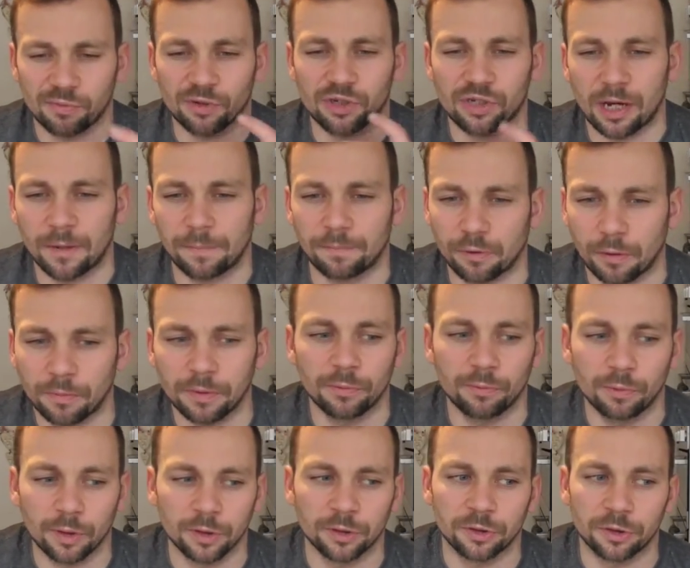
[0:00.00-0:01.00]
which I probably
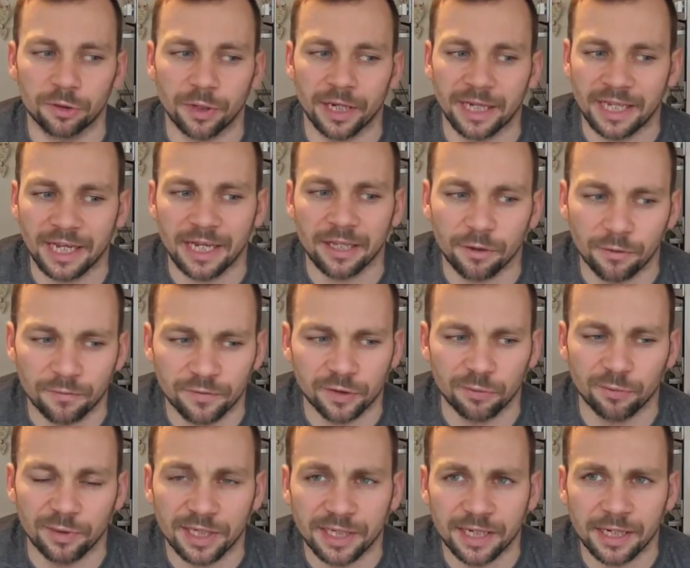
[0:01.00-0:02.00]
will do again over the
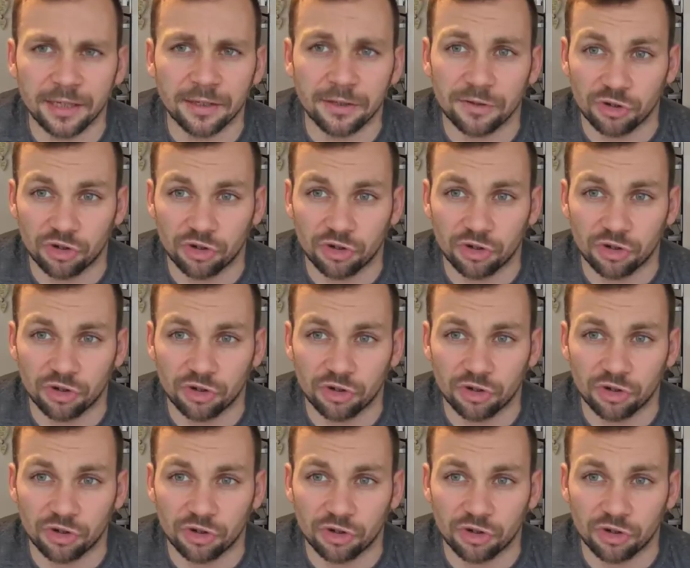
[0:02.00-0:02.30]
weekend